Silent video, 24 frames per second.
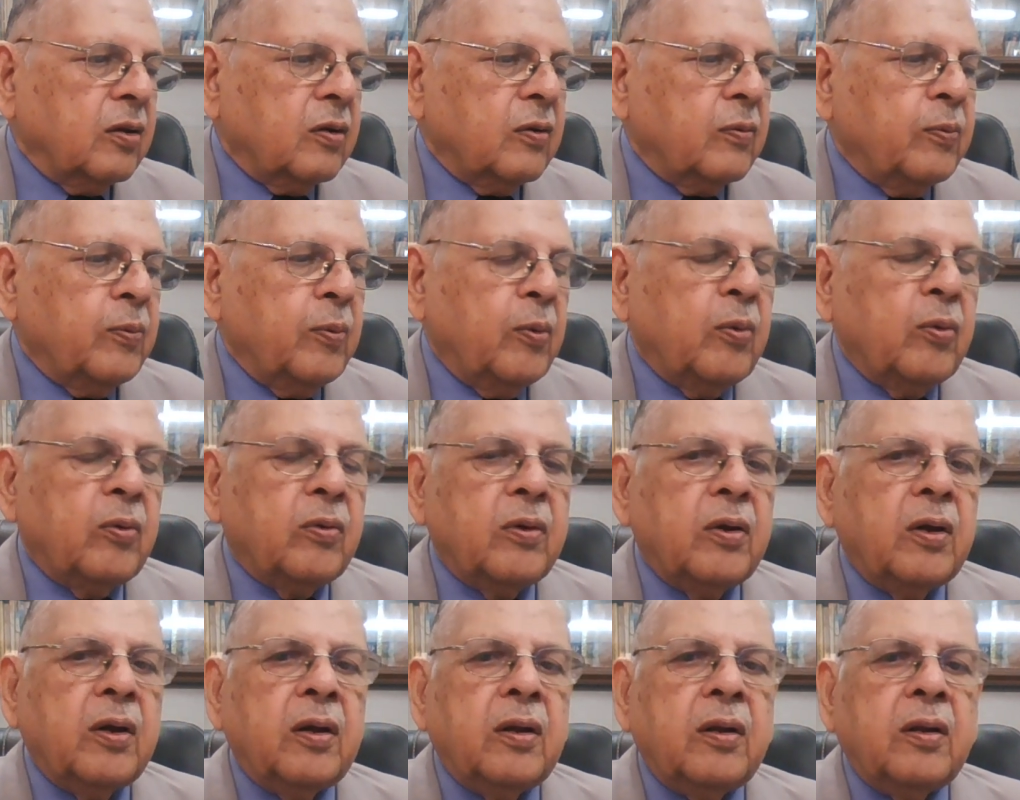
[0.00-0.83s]

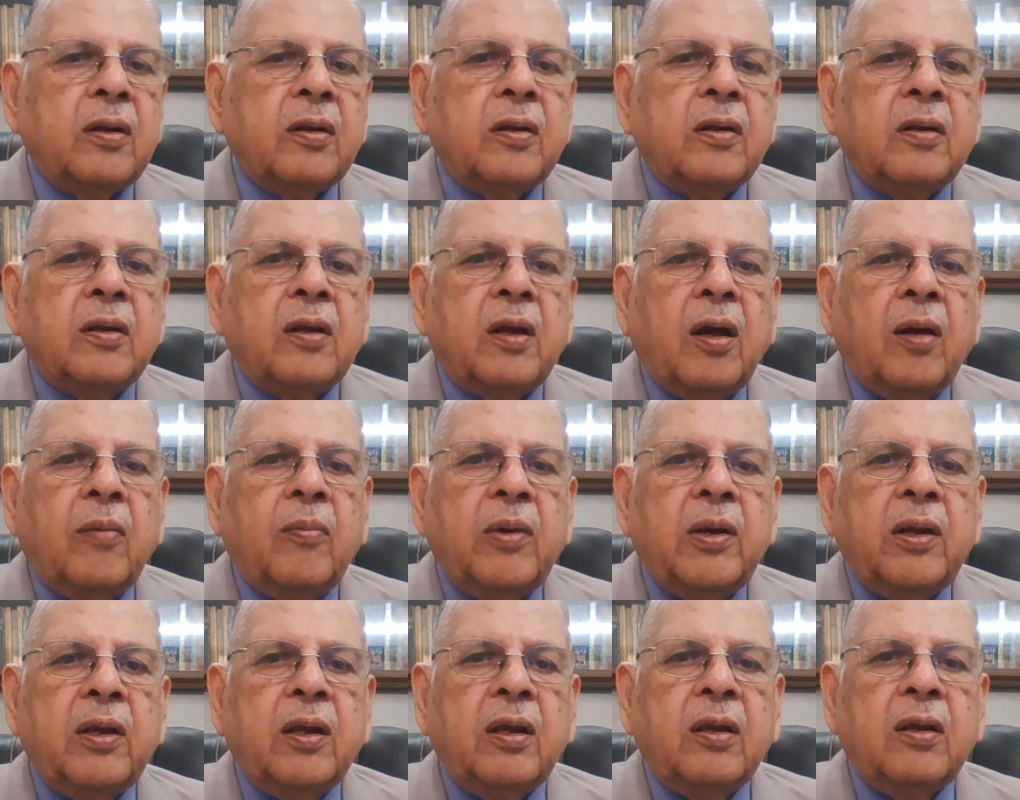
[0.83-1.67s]
Smoking
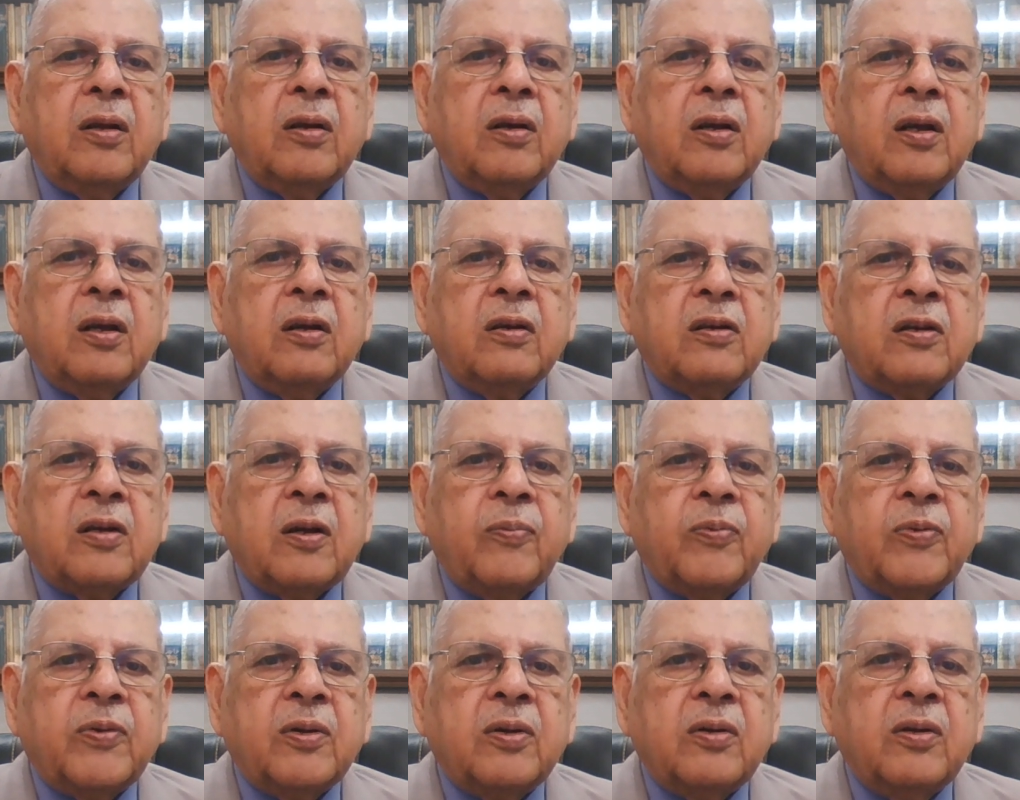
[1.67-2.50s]
normally
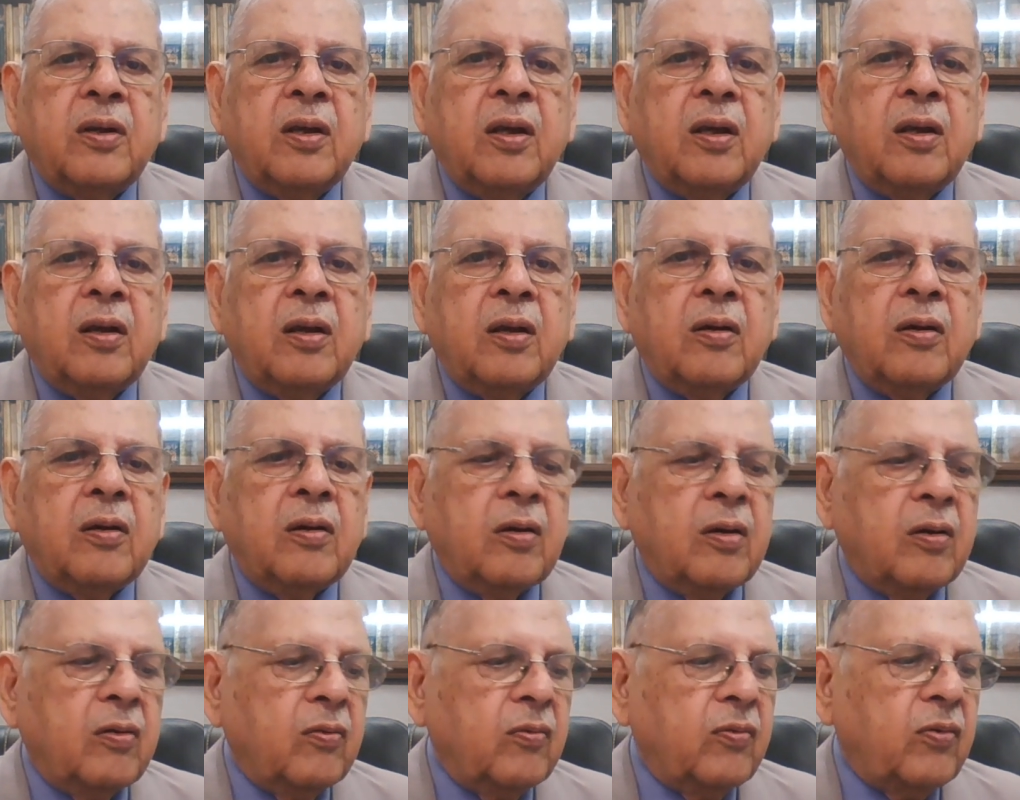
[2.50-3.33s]
disrupts the
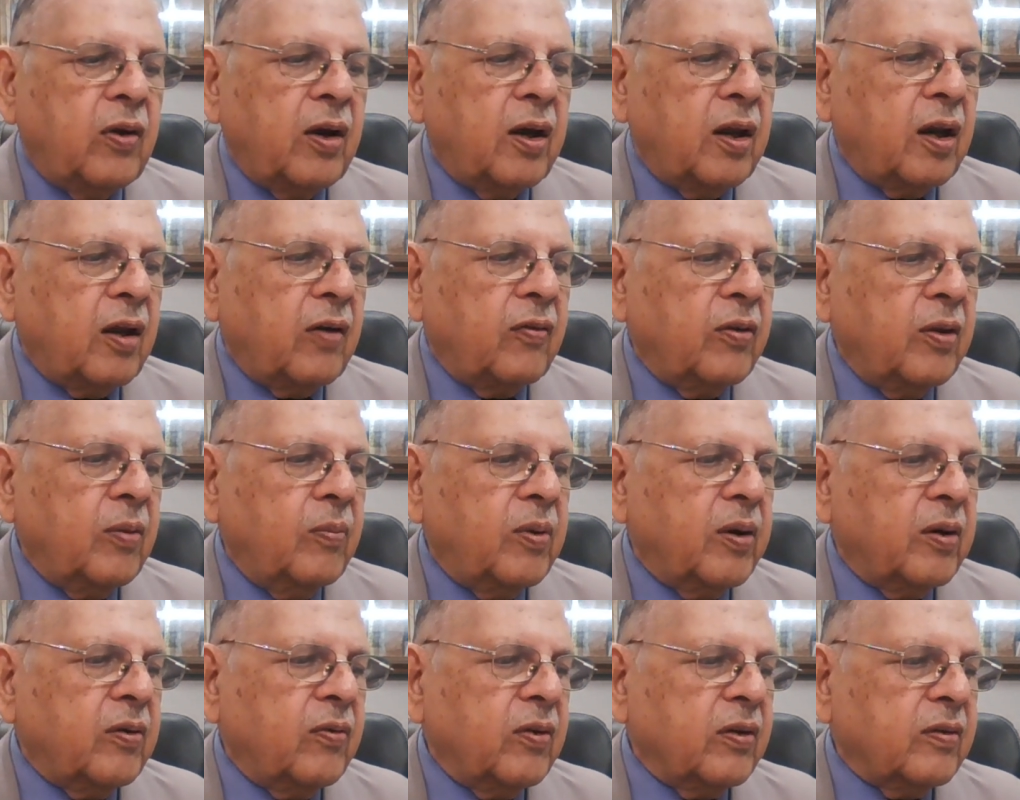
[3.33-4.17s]
wall of the
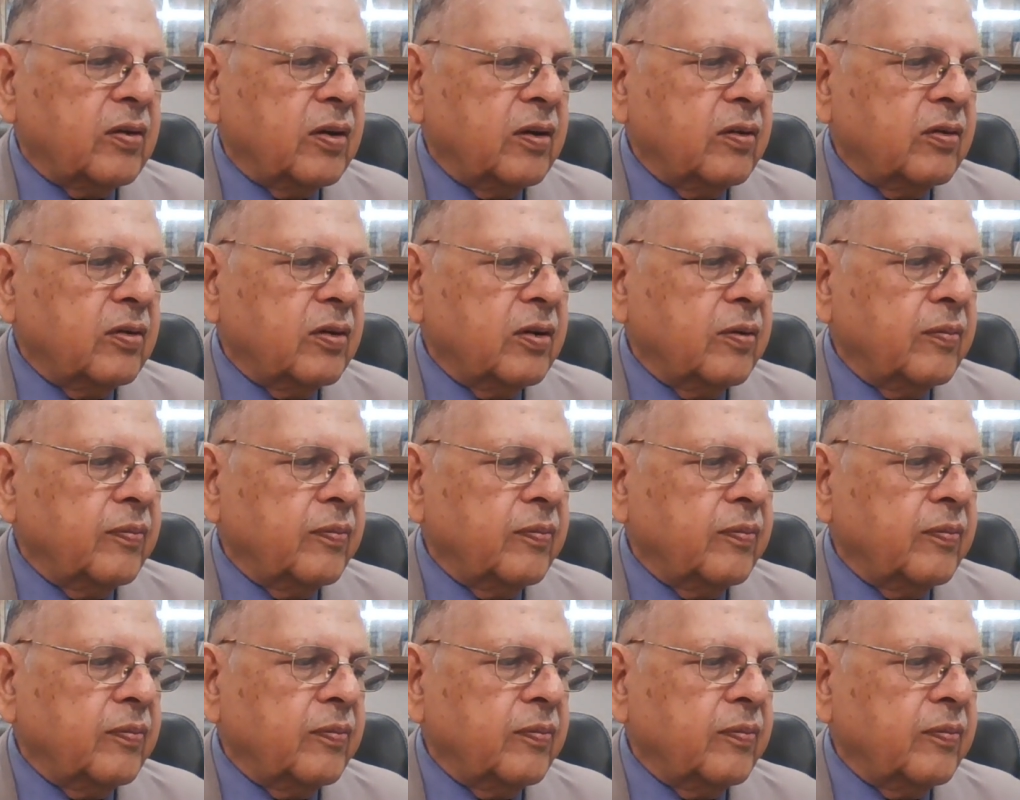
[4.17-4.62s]
blood vessels,